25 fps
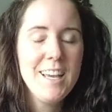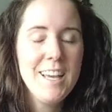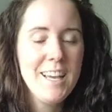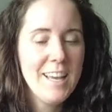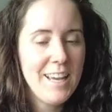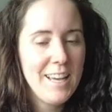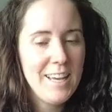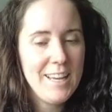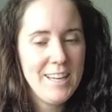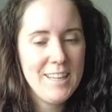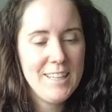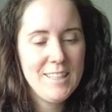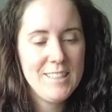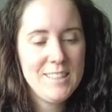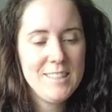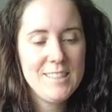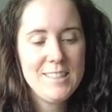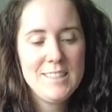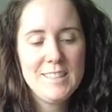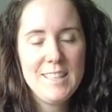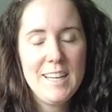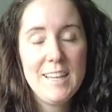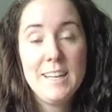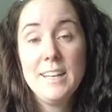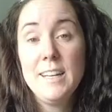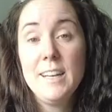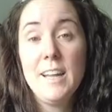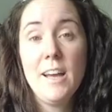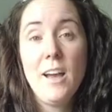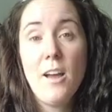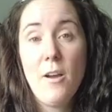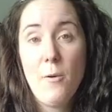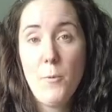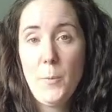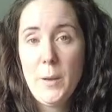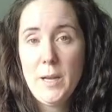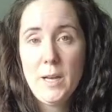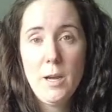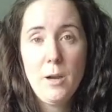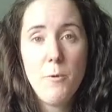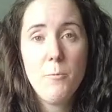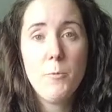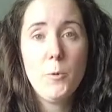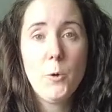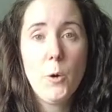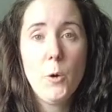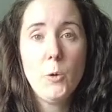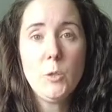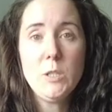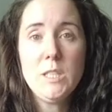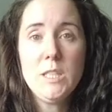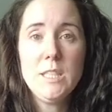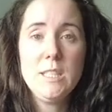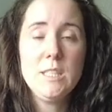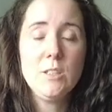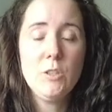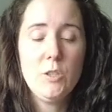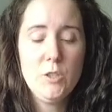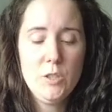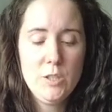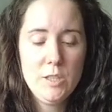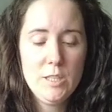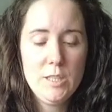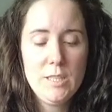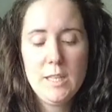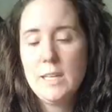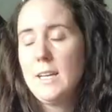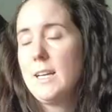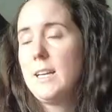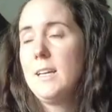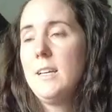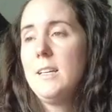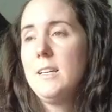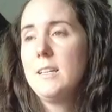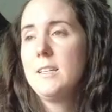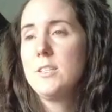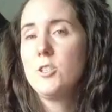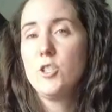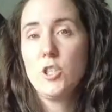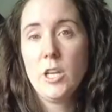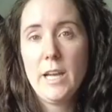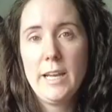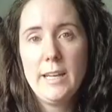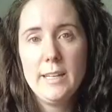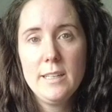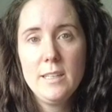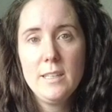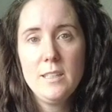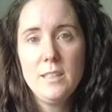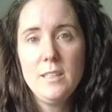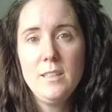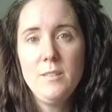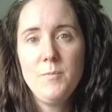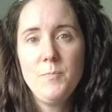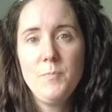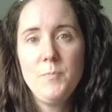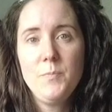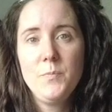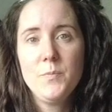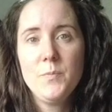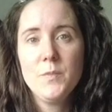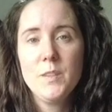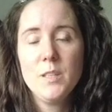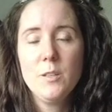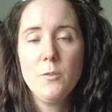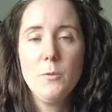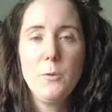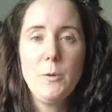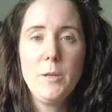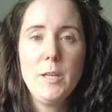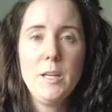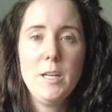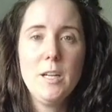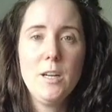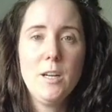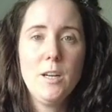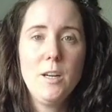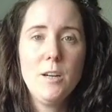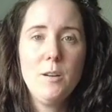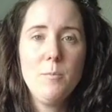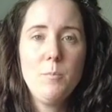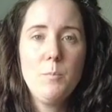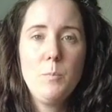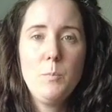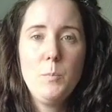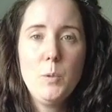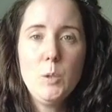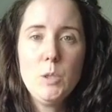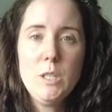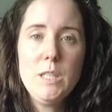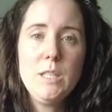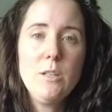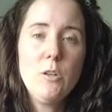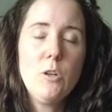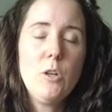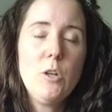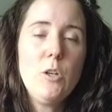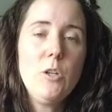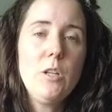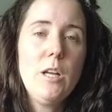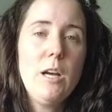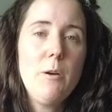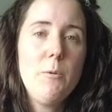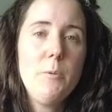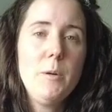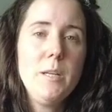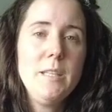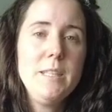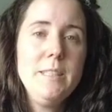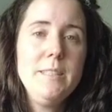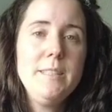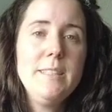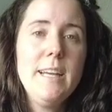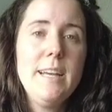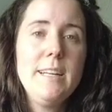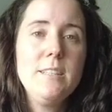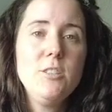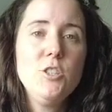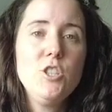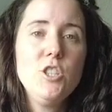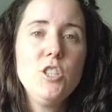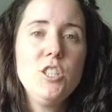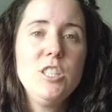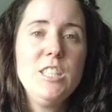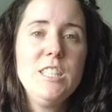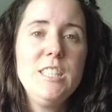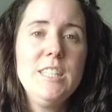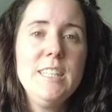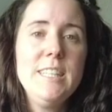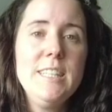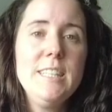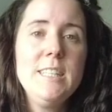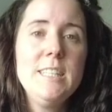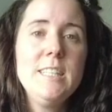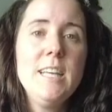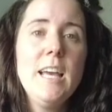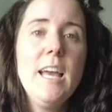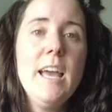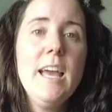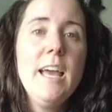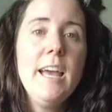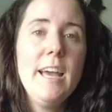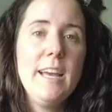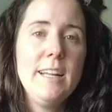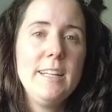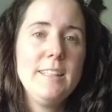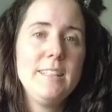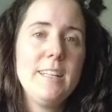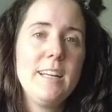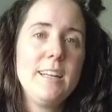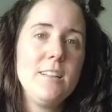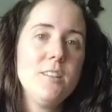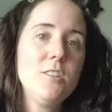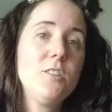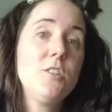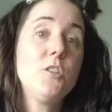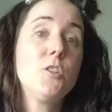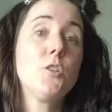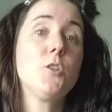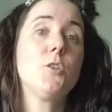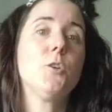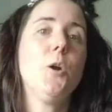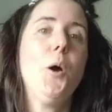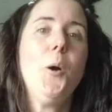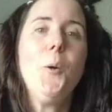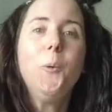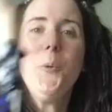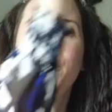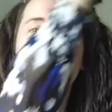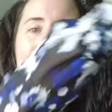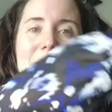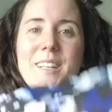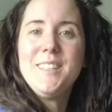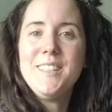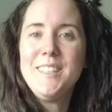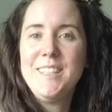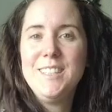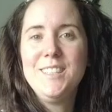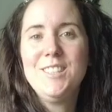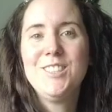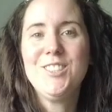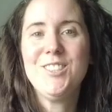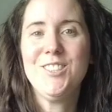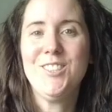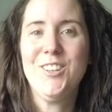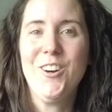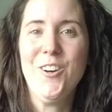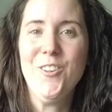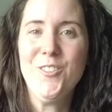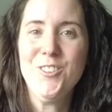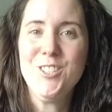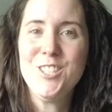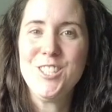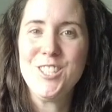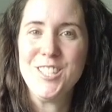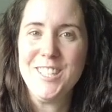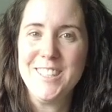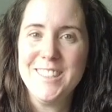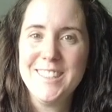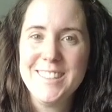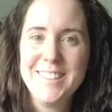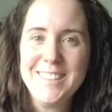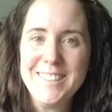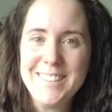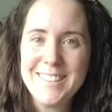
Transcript: And then when I wrote it on the shell, we are putting all our intention in it and then throw it into the ocean.